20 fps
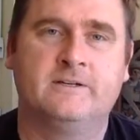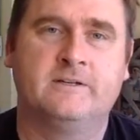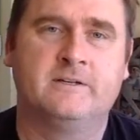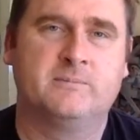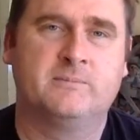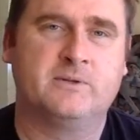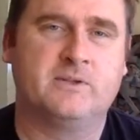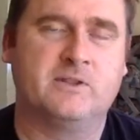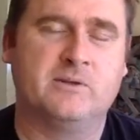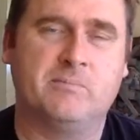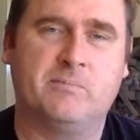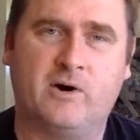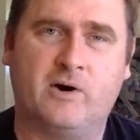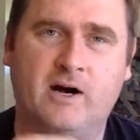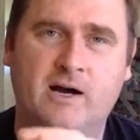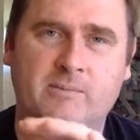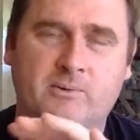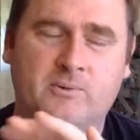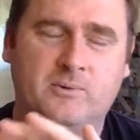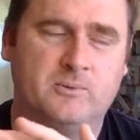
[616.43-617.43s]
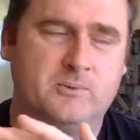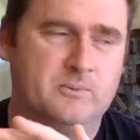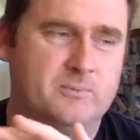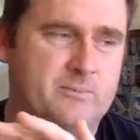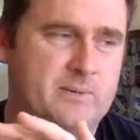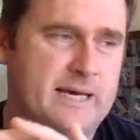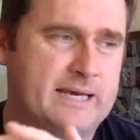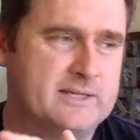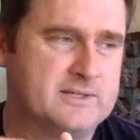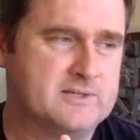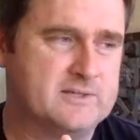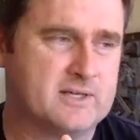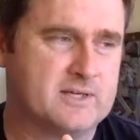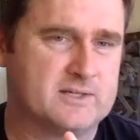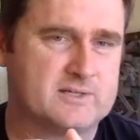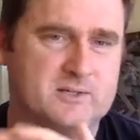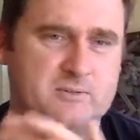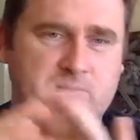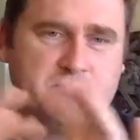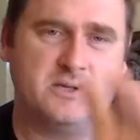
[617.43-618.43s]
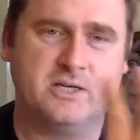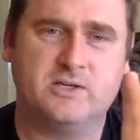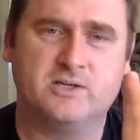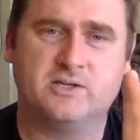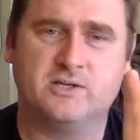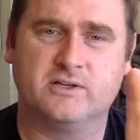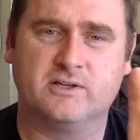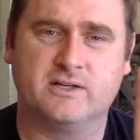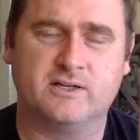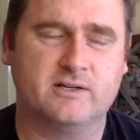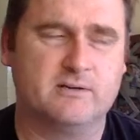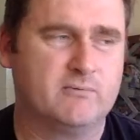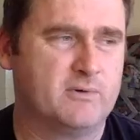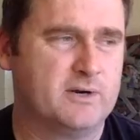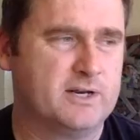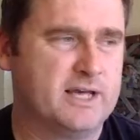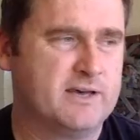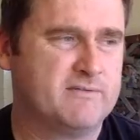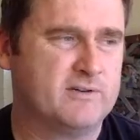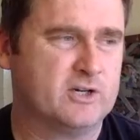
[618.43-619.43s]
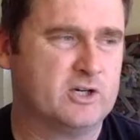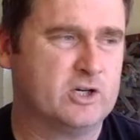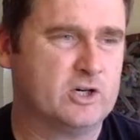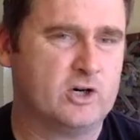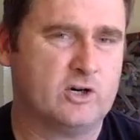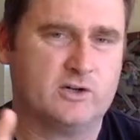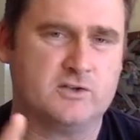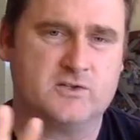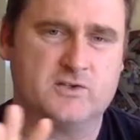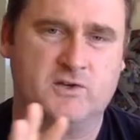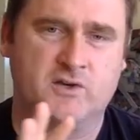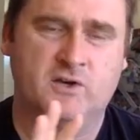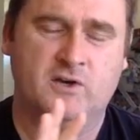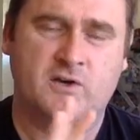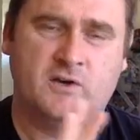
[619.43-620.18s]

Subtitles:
but the Bible paints us a picture that whenever God's